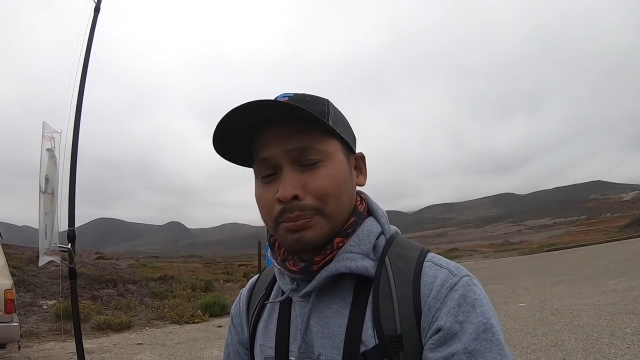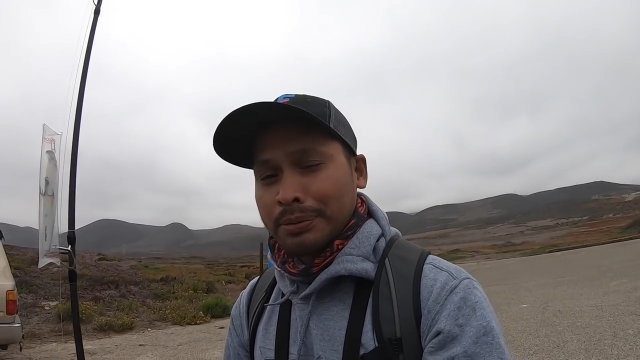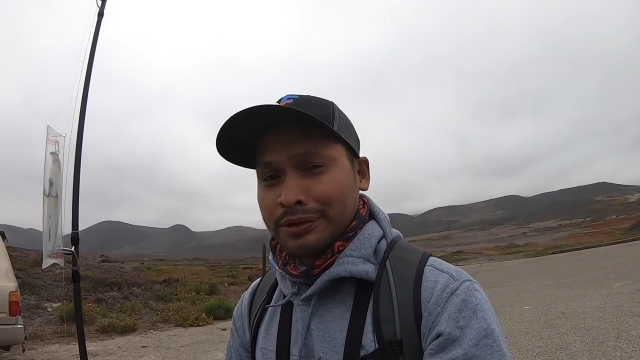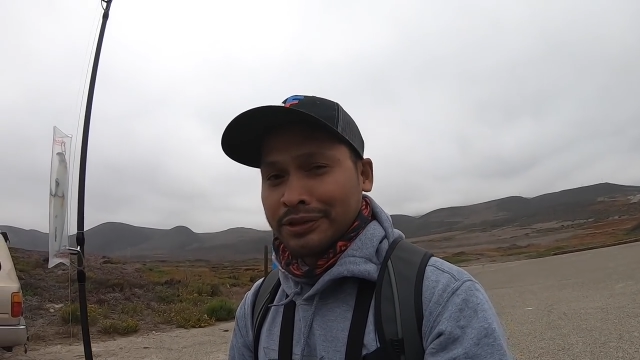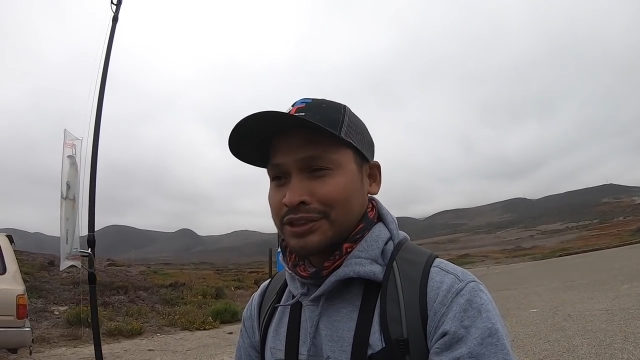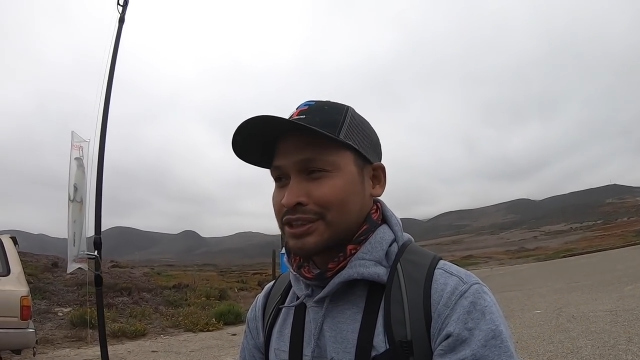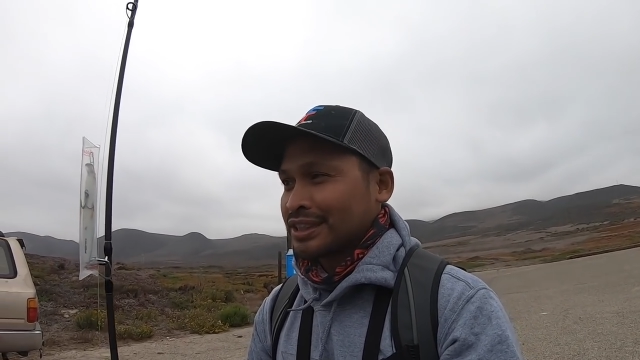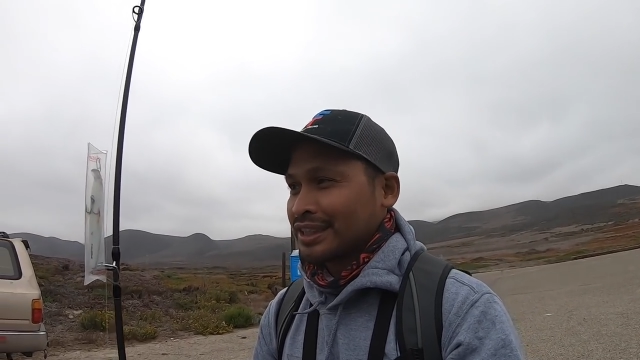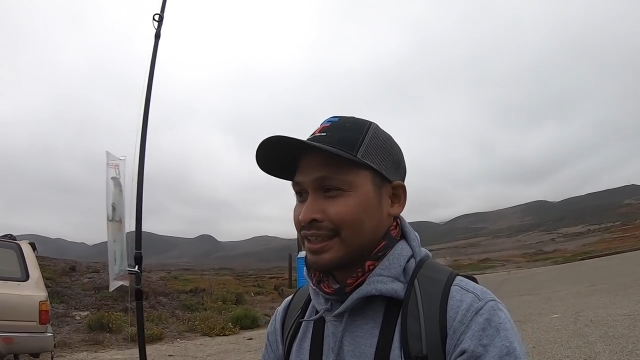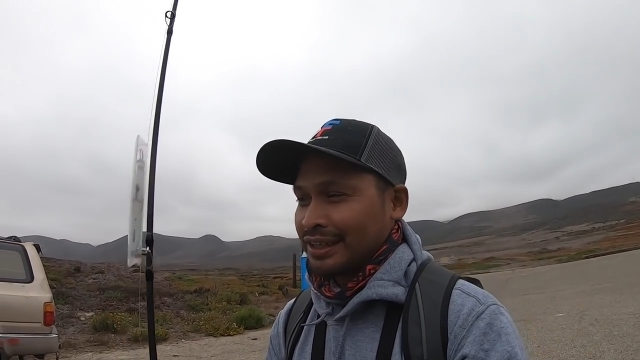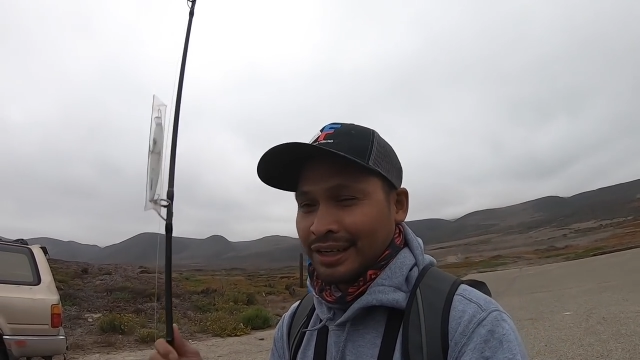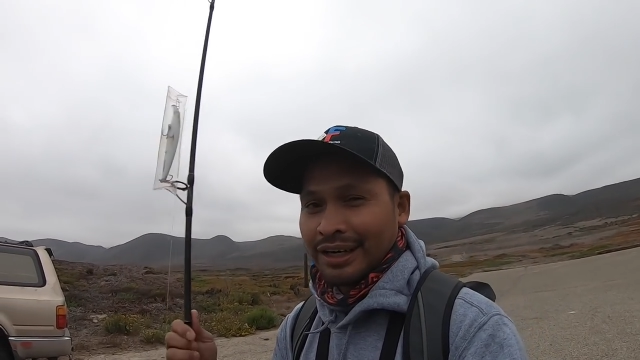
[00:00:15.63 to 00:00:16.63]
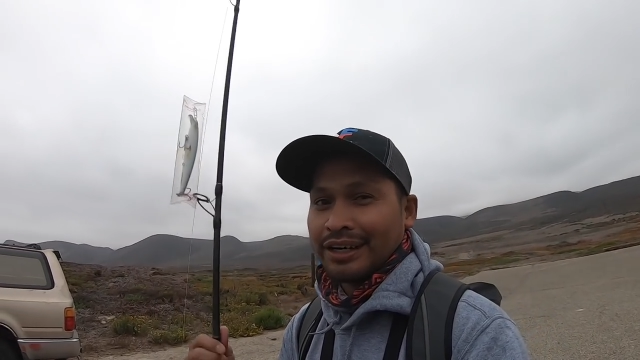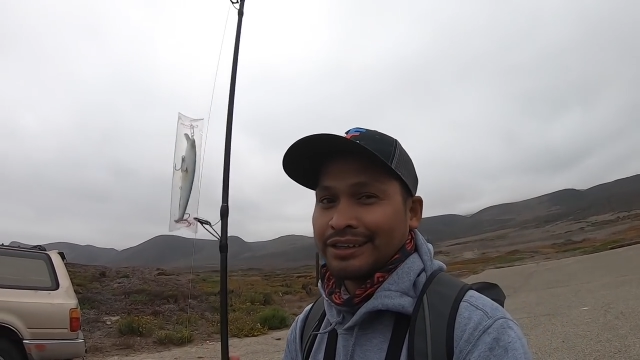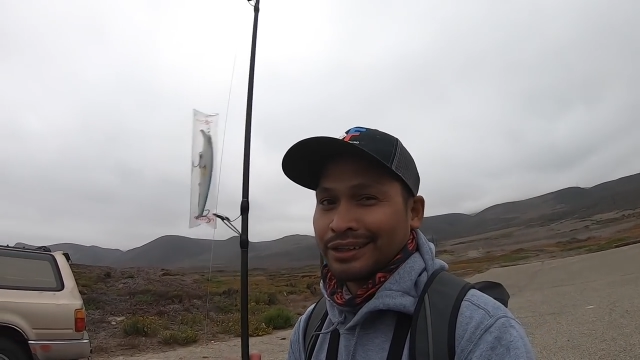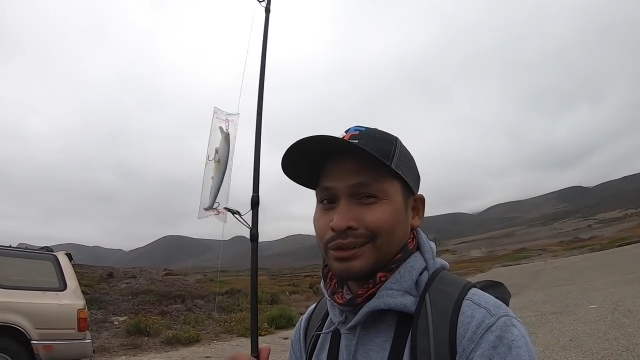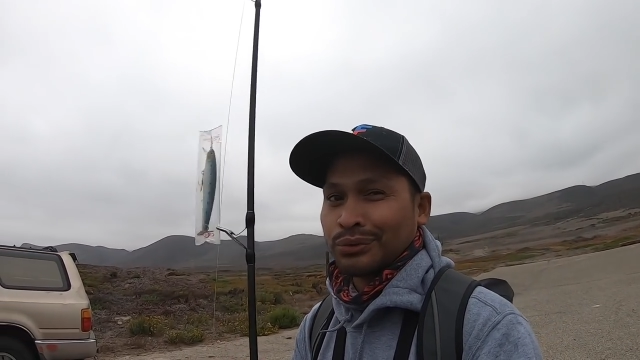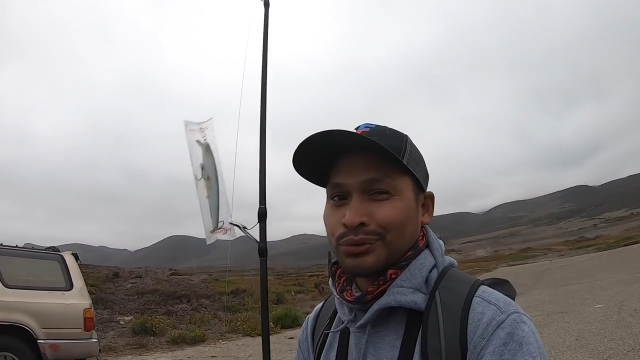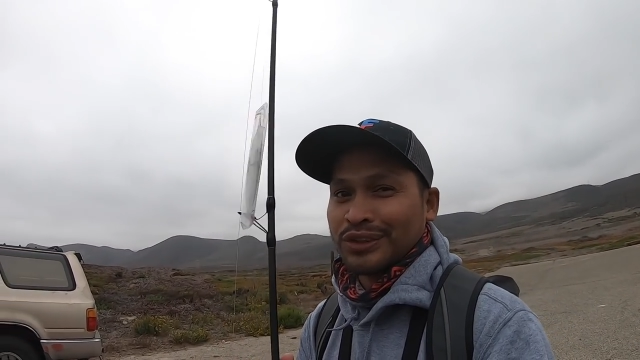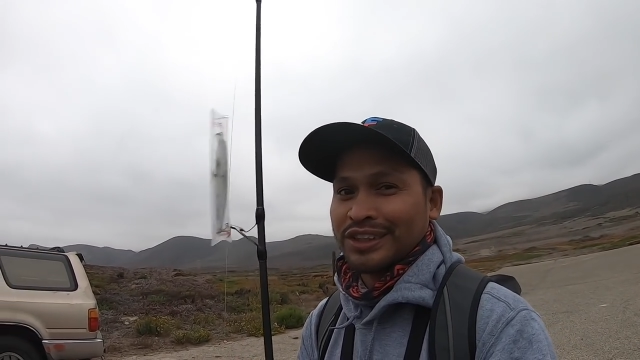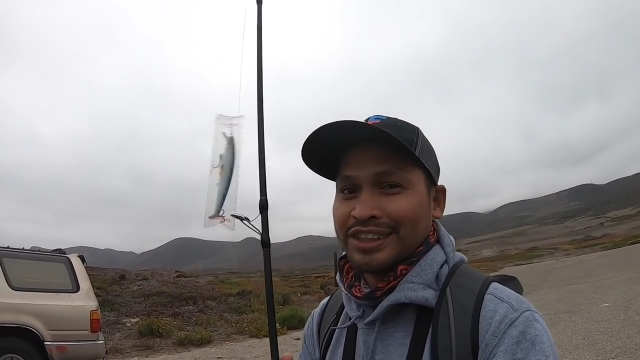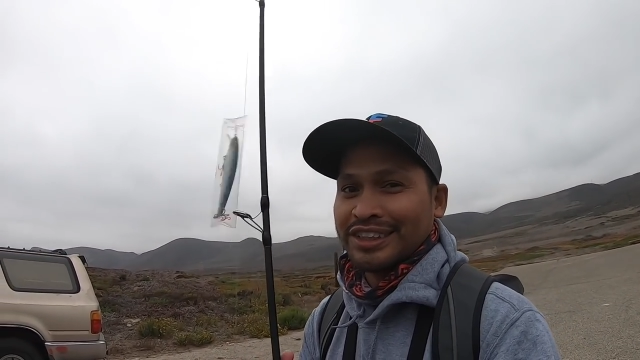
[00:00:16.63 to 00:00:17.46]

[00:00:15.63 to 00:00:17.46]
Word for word: perch on a lure.